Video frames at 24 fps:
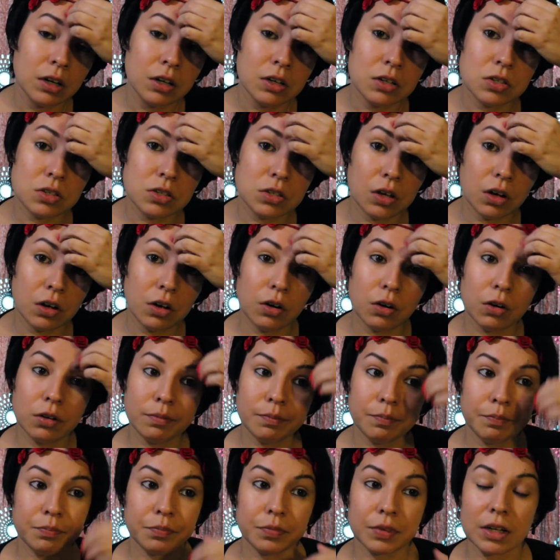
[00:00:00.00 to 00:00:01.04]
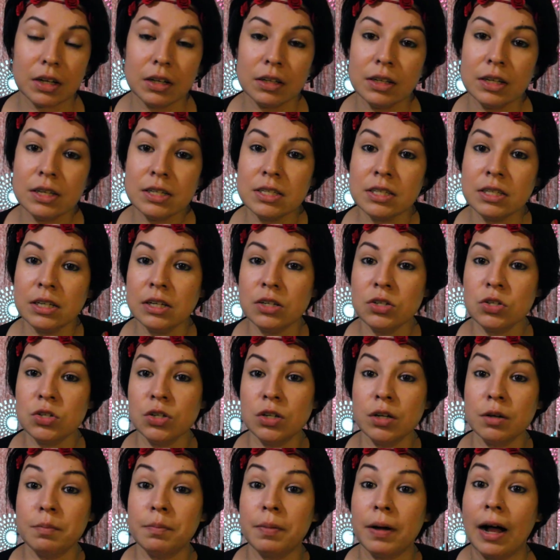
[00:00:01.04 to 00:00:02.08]
So, listening to
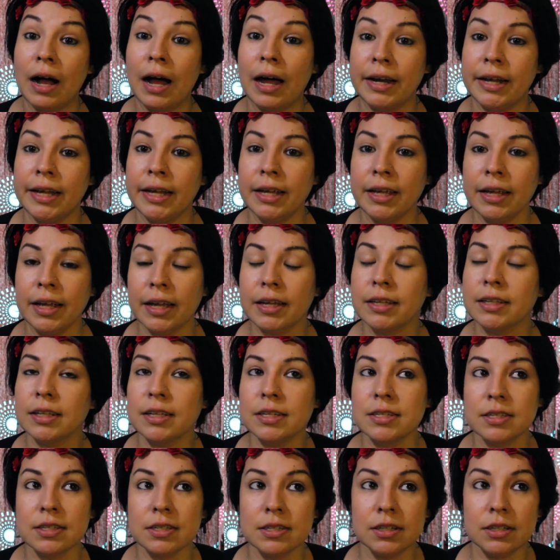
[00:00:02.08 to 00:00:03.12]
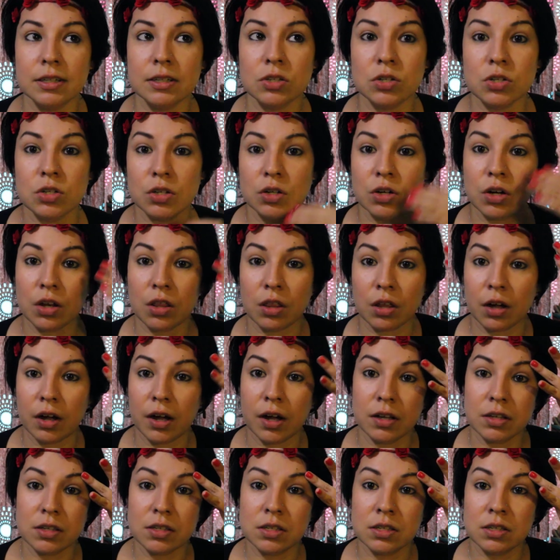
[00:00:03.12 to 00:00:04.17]
your body and listening to your
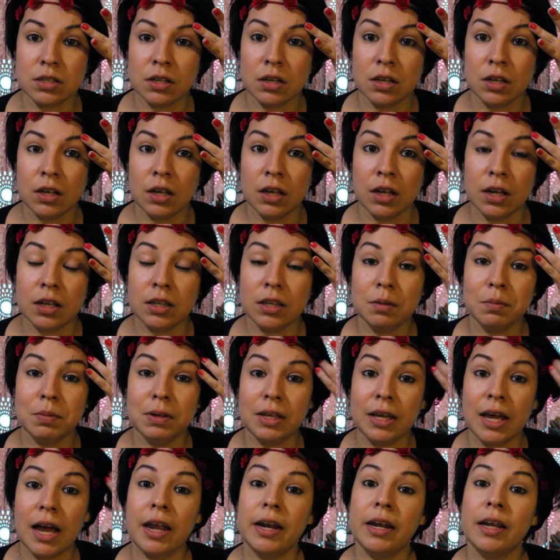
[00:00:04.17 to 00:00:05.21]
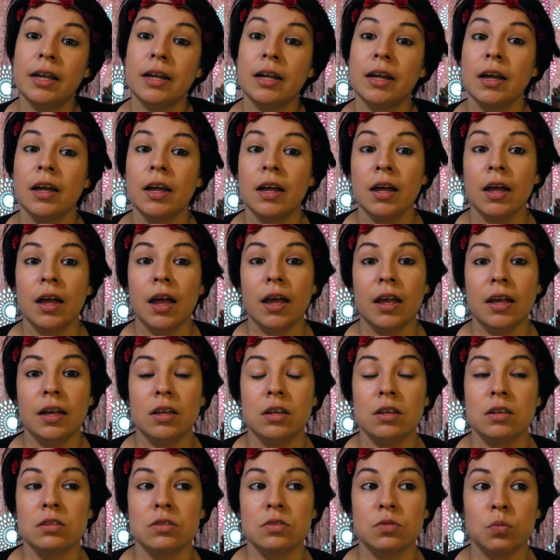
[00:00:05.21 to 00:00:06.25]
thoughts in the beginning
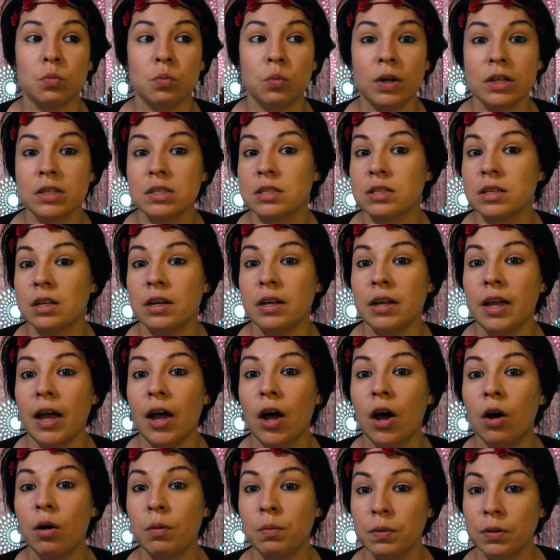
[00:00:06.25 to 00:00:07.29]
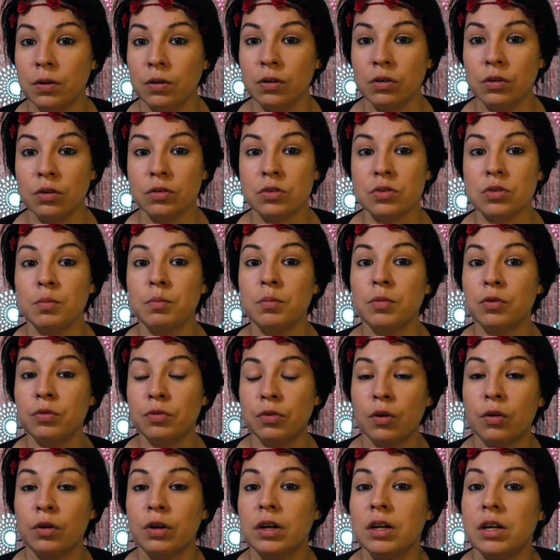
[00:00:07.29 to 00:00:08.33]
is what's going to help you to move
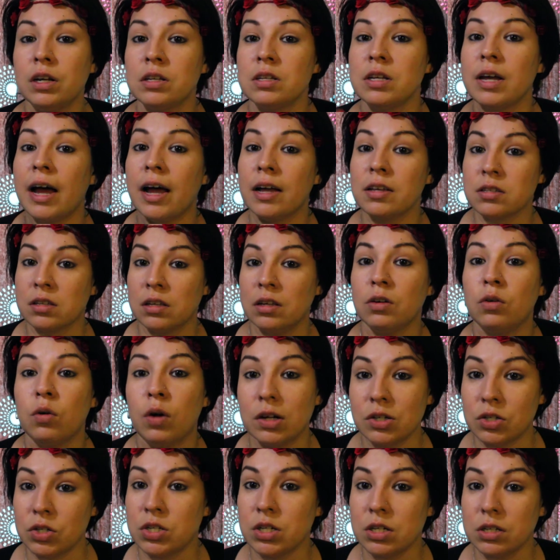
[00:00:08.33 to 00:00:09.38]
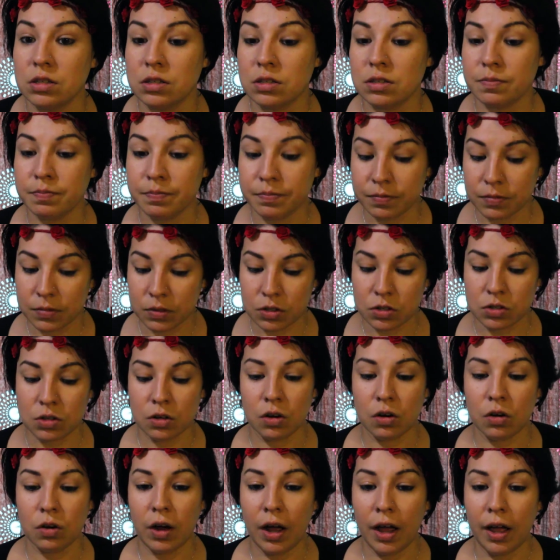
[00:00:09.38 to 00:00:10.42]
forward into asking questions.
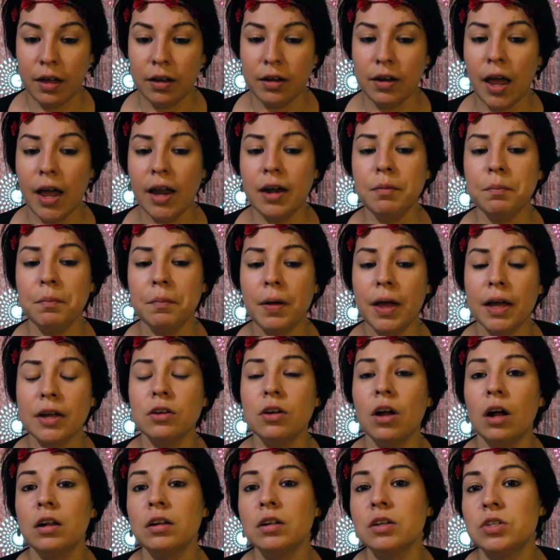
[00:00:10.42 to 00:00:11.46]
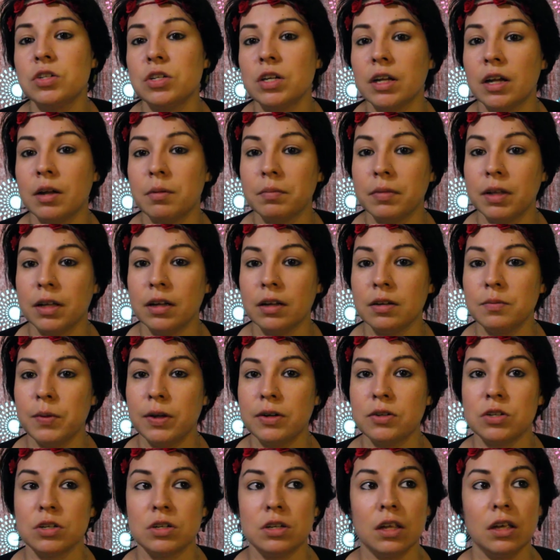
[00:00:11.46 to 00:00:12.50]
So, and, and acknowledging them, like I
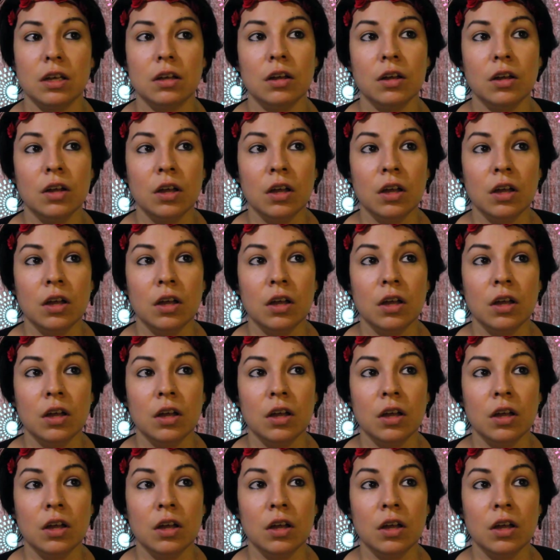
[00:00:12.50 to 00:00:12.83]
mentioned, like